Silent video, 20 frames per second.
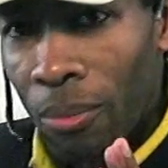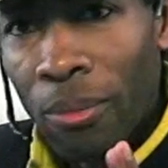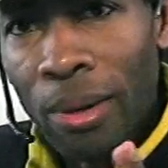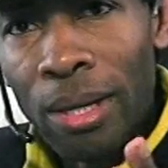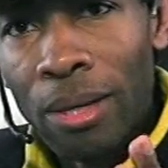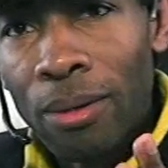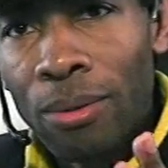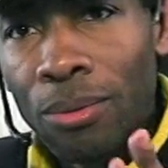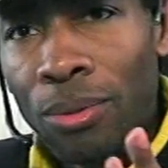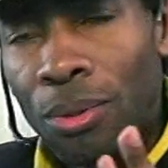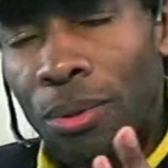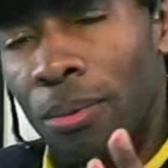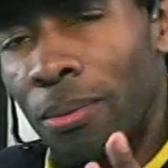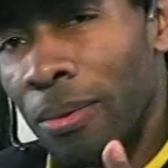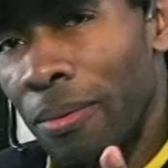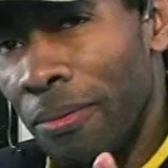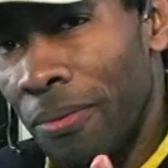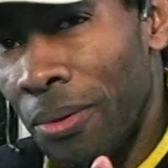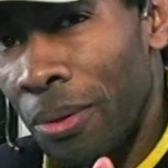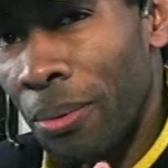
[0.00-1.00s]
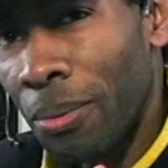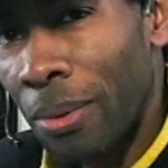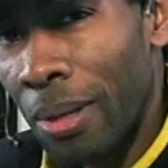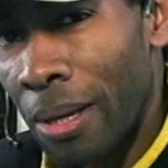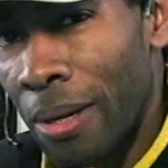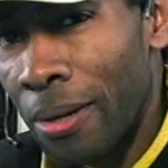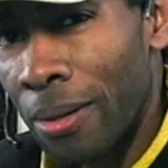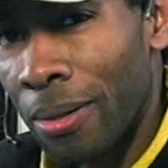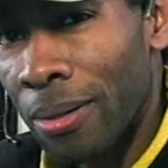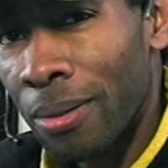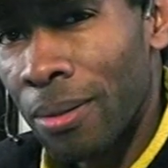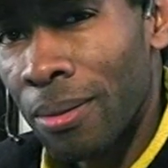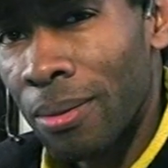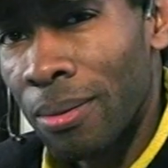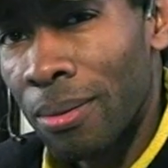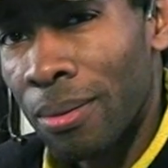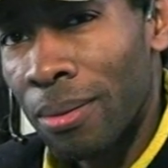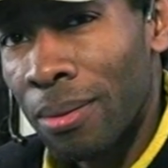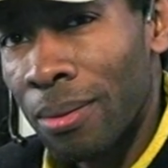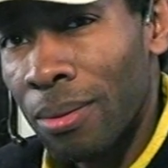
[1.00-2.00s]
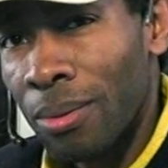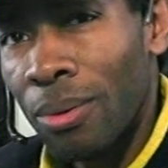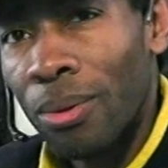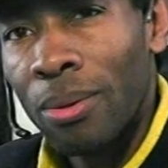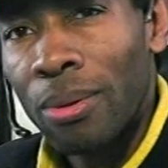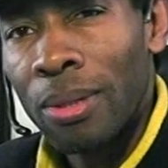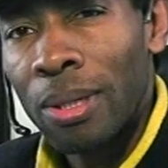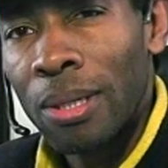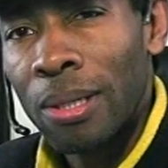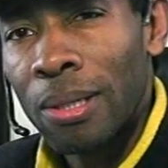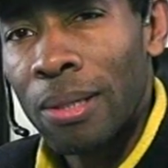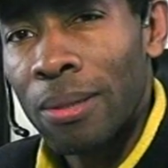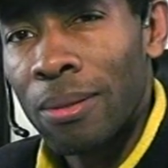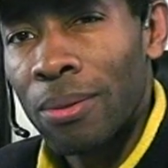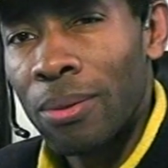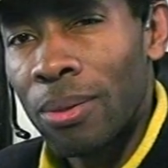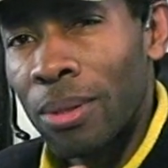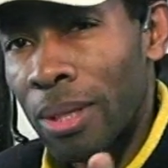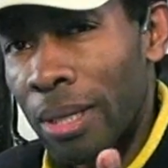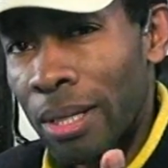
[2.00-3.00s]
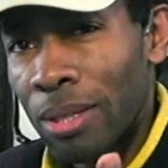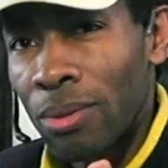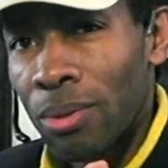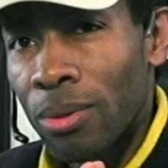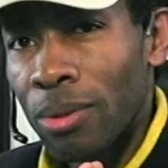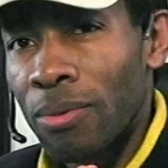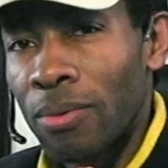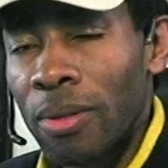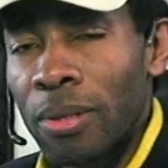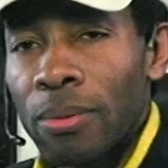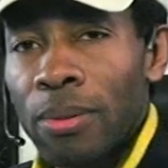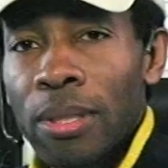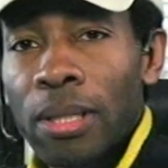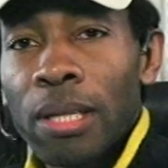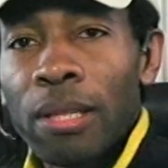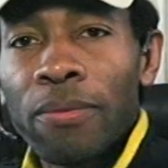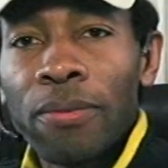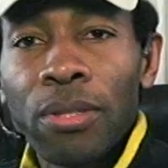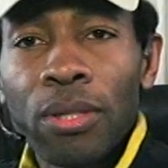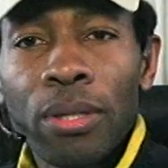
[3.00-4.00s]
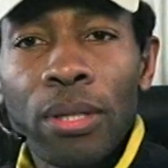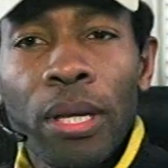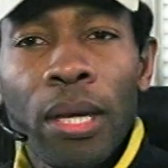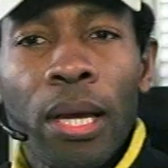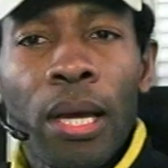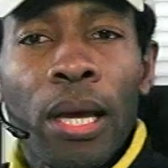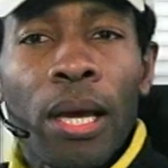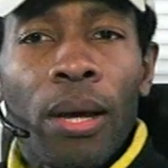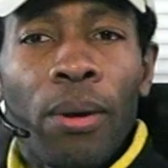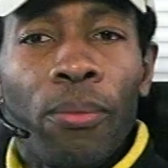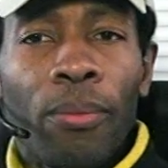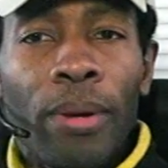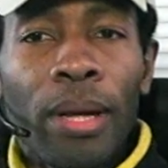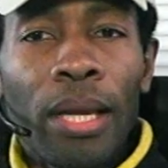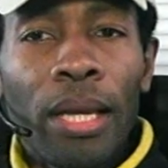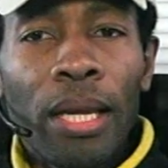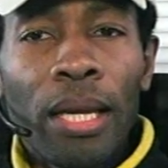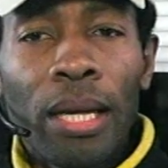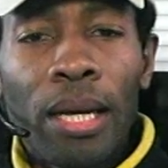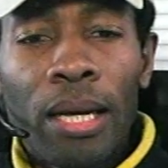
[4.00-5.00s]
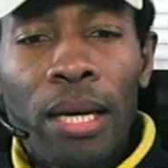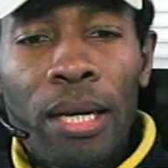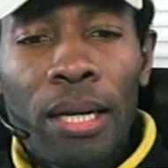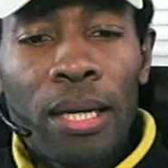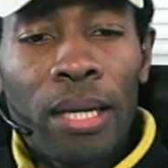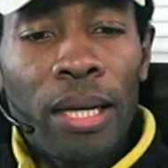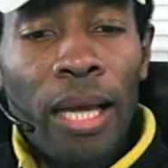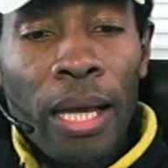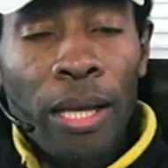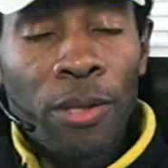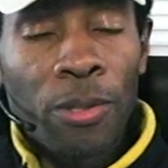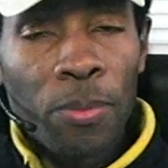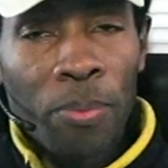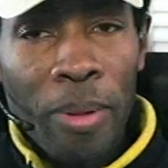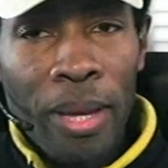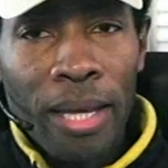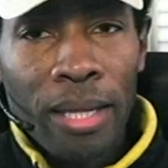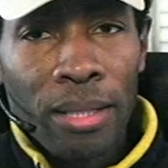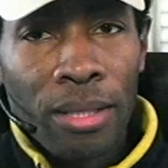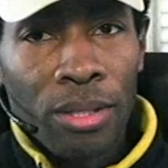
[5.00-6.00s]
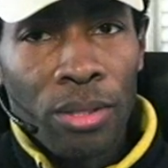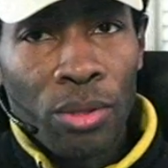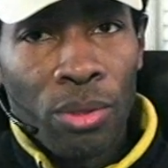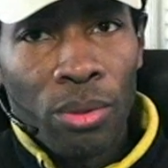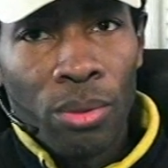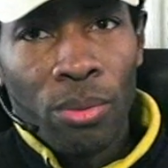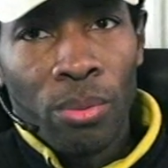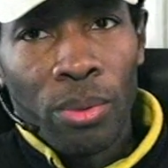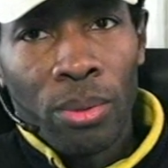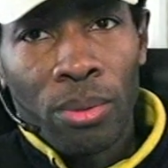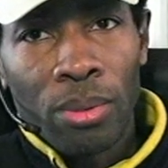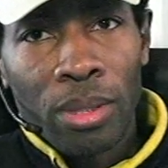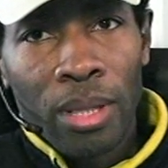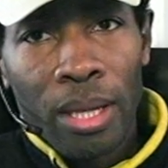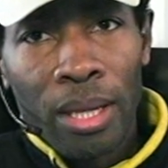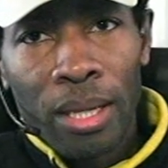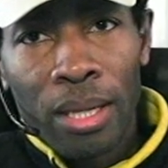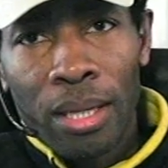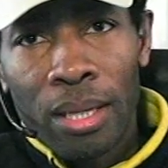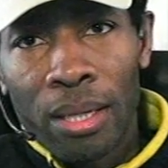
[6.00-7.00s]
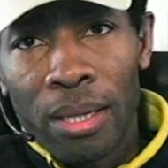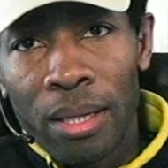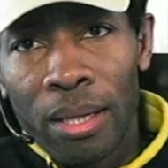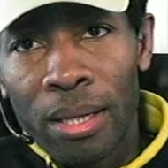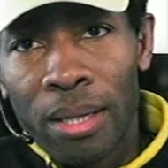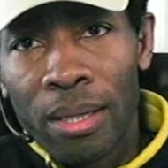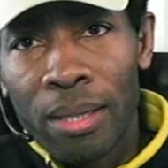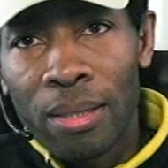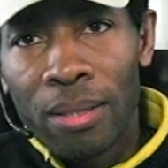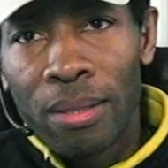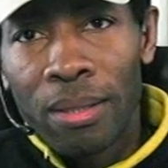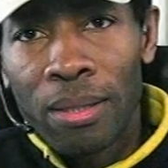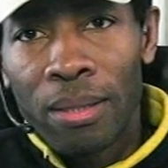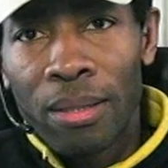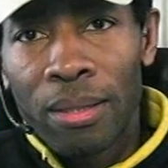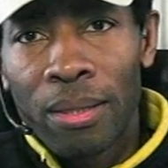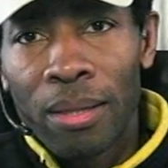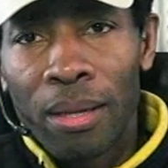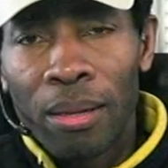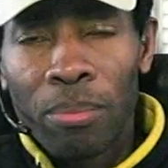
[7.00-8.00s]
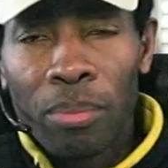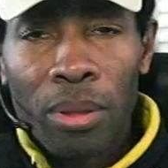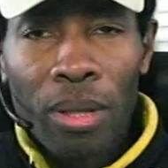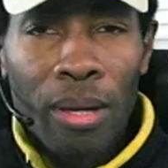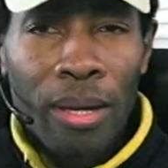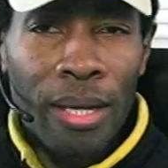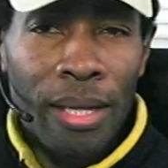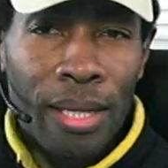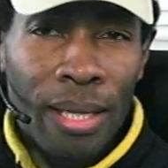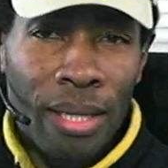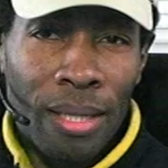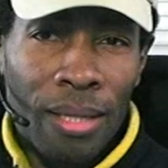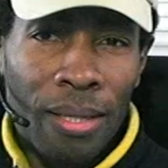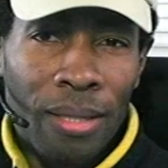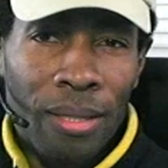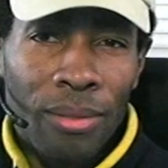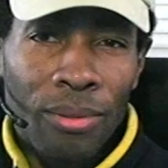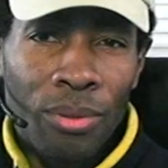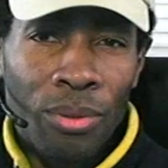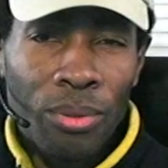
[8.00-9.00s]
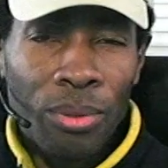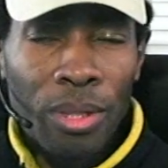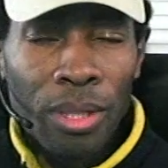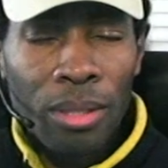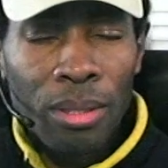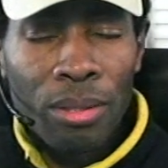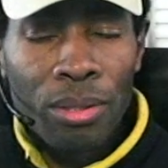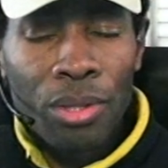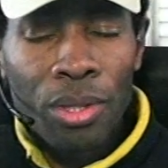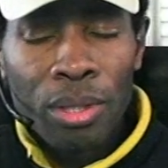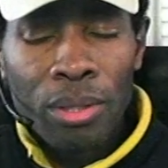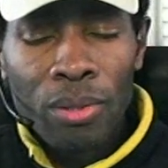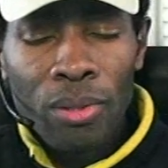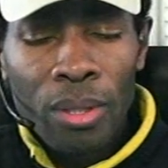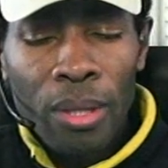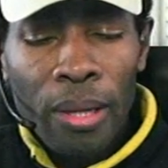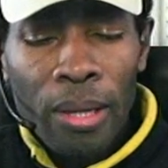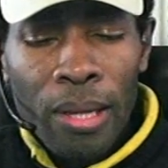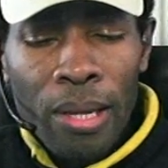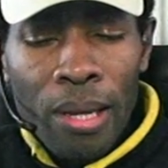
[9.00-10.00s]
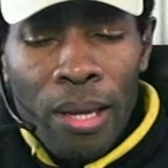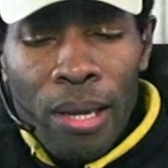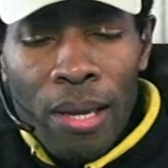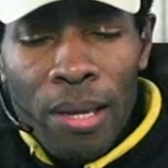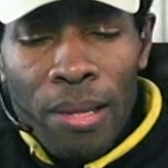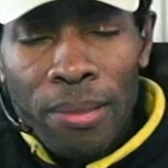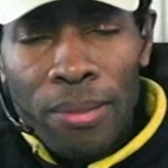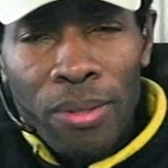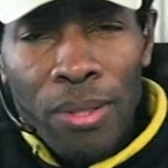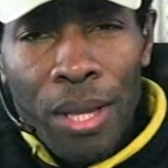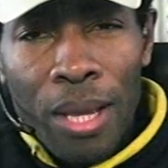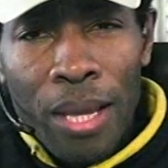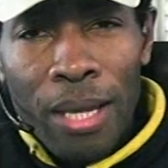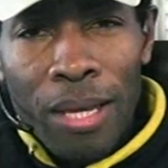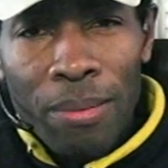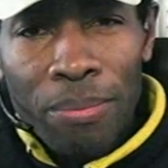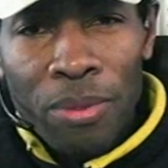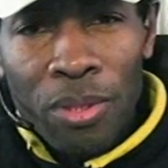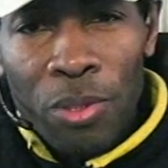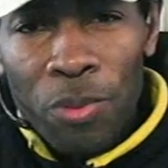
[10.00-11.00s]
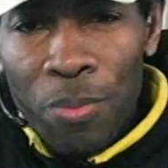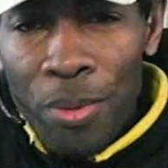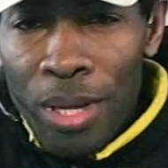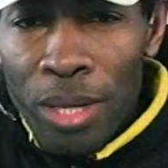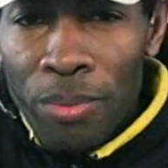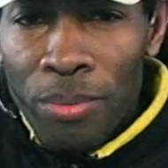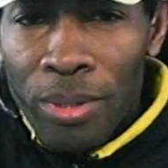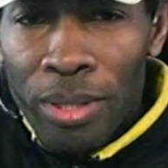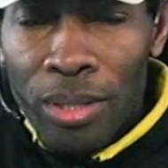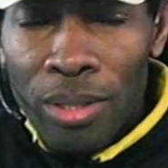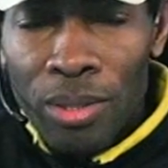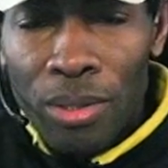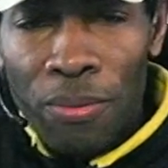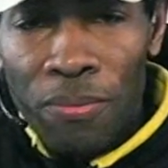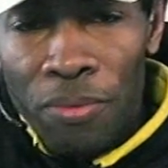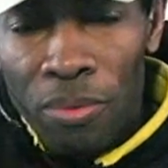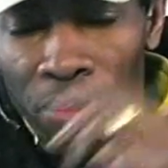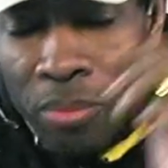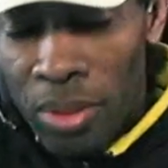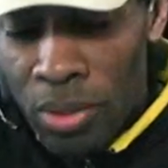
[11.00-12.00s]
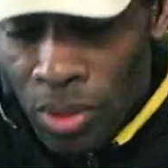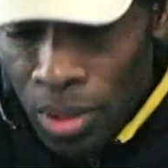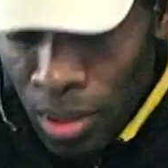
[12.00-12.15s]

we don't do review here on uh, on Light Source Victory Television. We uh, expect that you will take and uh, apply uh, due diligence in staying up to speed with us. If you miss